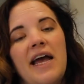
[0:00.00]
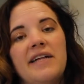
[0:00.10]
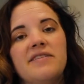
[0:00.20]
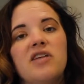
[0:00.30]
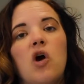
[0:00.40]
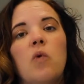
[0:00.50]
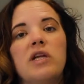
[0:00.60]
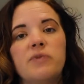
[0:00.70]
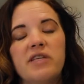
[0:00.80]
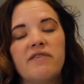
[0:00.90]
And so
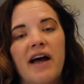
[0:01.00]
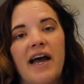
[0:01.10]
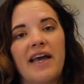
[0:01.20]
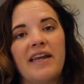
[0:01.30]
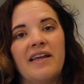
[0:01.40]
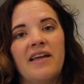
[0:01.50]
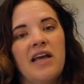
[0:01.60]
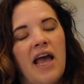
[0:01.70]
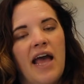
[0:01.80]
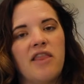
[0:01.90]
once we divide,
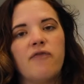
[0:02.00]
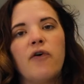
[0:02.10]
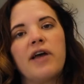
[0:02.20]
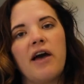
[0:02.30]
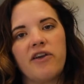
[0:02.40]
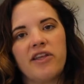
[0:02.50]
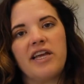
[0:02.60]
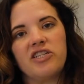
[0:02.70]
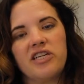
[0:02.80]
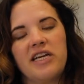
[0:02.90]
and the full
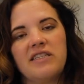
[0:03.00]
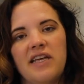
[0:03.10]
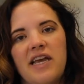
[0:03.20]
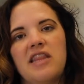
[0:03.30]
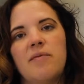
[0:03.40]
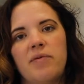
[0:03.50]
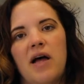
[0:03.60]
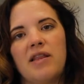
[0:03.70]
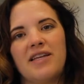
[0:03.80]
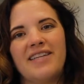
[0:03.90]
calculation is in
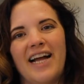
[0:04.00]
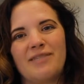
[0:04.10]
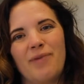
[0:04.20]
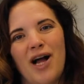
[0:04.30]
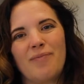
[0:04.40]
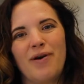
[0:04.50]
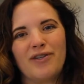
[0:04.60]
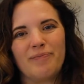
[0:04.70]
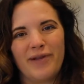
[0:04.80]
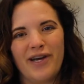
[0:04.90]
the attached blog
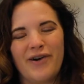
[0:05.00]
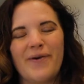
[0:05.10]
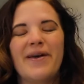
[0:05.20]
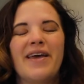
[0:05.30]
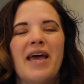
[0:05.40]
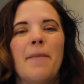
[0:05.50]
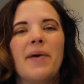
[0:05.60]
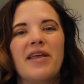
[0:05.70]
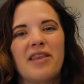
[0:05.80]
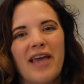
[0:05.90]
post below,
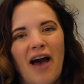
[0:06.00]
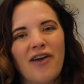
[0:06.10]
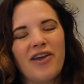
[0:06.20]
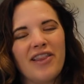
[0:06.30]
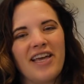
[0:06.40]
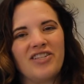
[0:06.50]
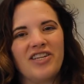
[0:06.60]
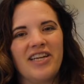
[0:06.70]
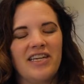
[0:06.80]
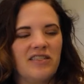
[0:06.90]
but the
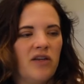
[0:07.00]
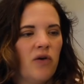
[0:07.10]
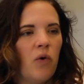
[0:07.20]
calculation is